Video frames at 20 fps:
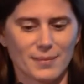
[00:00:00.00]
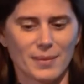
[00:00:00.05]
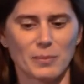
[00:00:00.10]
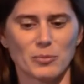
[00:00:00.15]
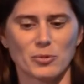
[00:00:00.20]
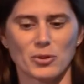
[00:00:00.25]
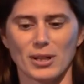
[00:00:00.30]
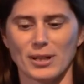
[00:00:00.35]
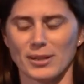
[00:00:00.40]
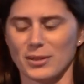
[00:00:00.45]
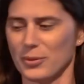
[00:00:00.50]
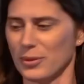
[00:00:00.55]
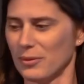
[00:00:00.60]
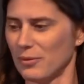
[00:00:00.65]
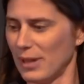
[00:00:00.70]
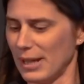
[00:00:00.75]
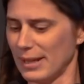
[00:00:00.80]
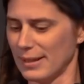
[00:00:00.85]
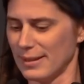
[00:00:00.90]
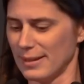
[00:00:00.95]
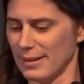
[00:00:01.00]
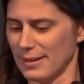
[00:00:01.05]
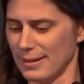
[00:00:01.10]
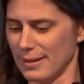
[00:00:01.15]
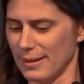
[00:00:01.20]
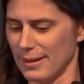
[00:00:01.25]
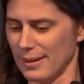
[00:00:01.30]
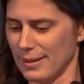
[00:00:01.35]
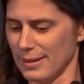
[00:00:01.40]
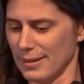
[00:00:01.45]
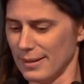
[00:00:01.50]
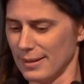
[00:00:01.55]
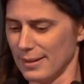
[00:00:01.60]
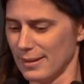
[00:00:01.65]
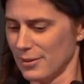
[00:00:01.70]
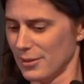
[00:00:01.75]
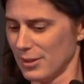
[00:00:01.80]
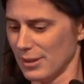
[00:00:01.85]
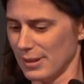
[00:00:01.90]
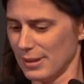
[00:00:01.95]
I'm trying to advance the slides.
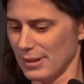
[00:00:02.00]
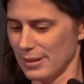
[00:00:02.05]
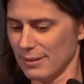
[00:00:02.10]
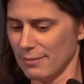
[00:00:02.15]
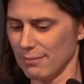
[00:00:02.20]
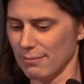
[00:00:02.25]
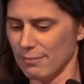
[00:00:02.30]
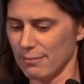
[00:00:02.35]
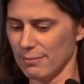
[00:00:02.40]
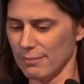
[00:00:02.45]
It just,